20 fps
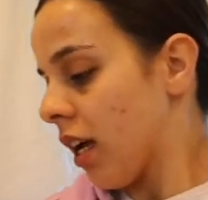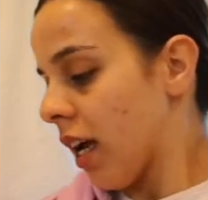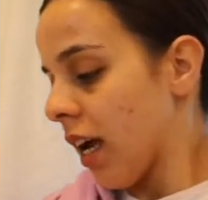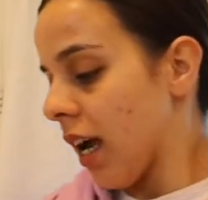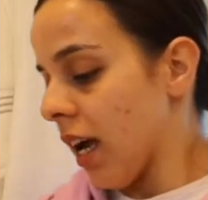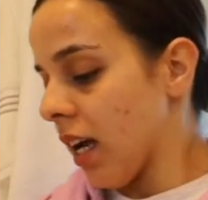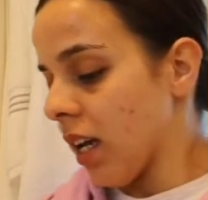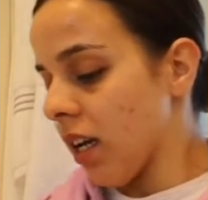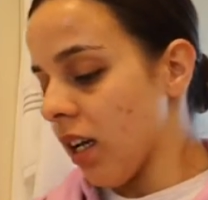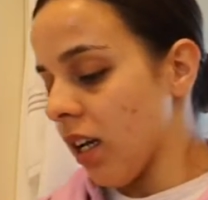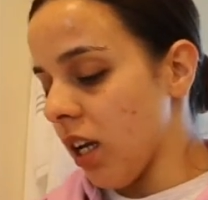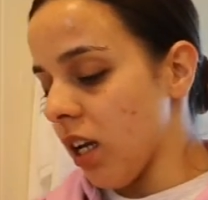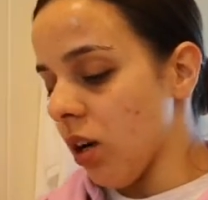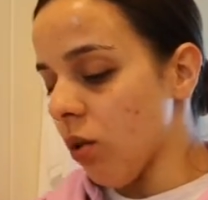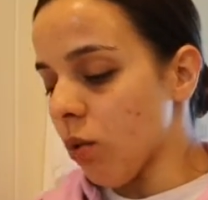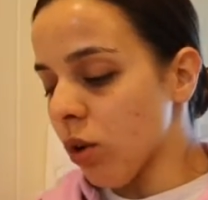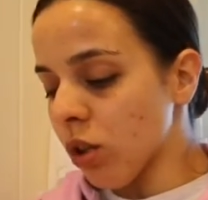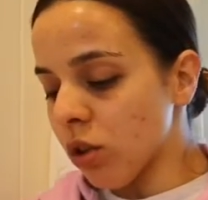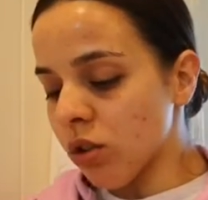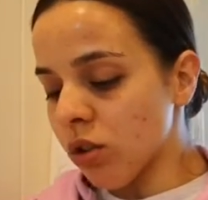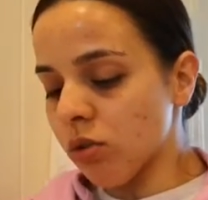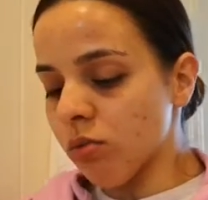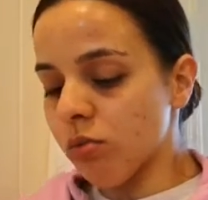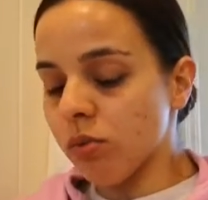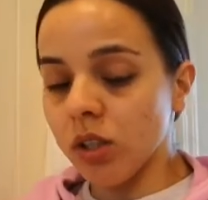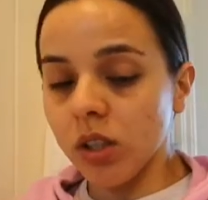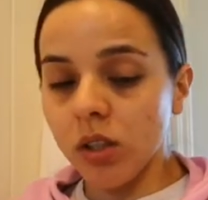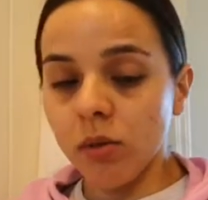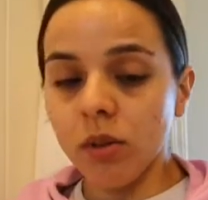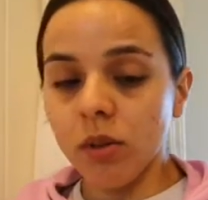and it works
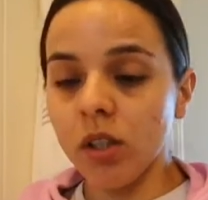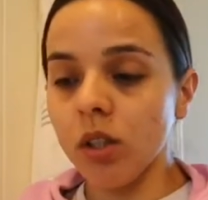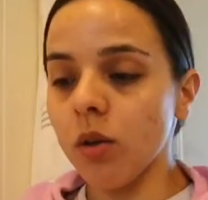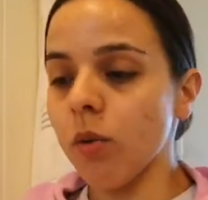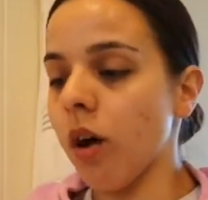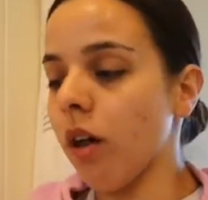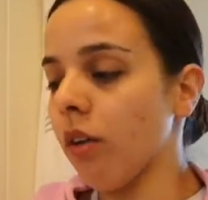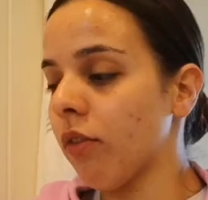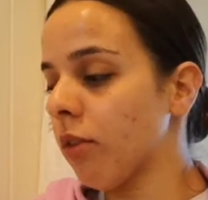really well